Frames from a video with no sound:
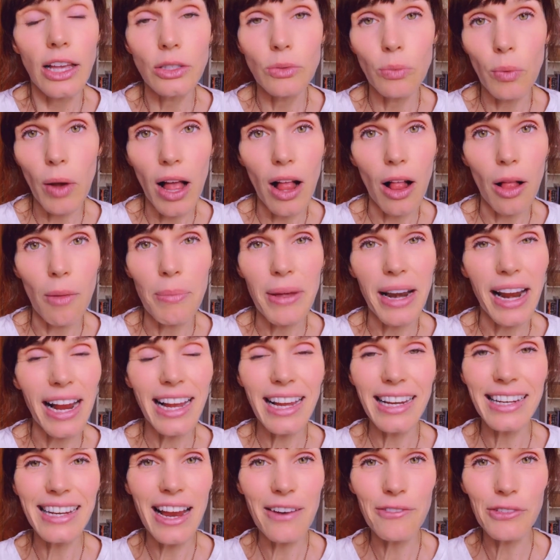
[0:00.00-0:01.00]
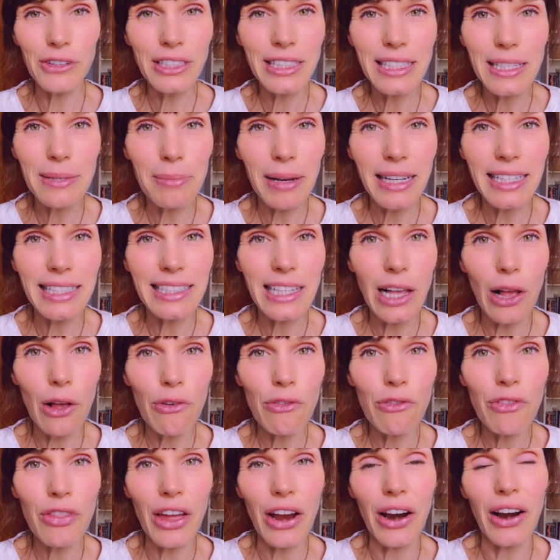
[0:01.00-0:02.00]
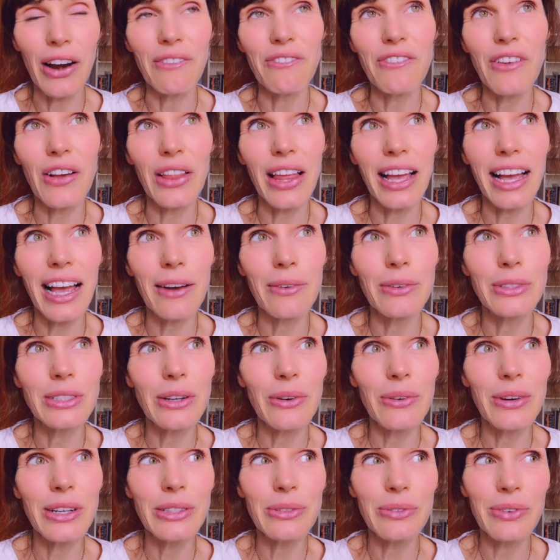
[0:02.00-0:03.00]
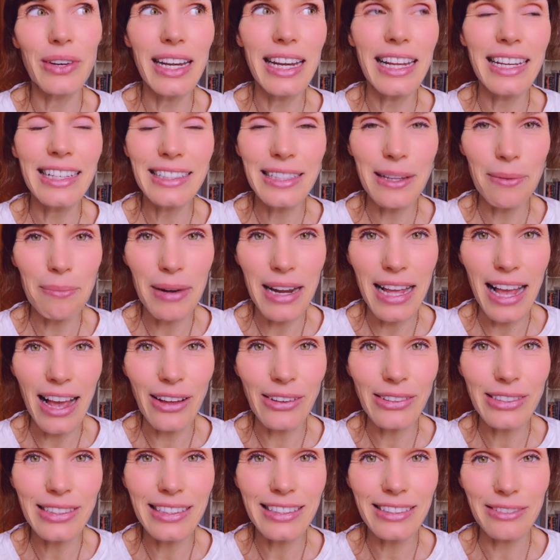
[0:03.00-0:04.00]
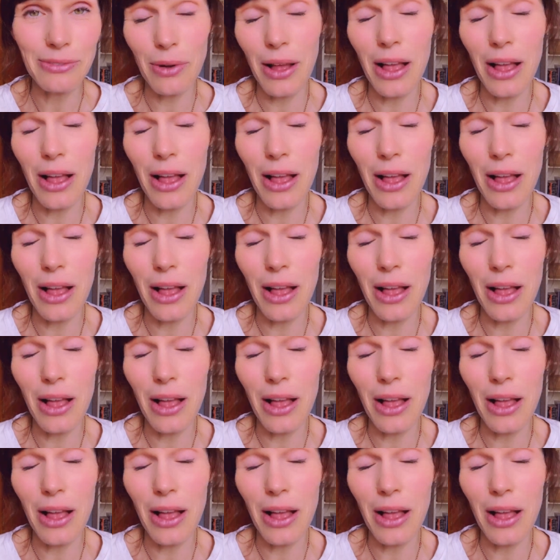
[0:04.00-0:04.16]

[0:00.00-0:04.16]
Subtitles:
as well, but I could never see myself there. I felt like I was always reading somebody else.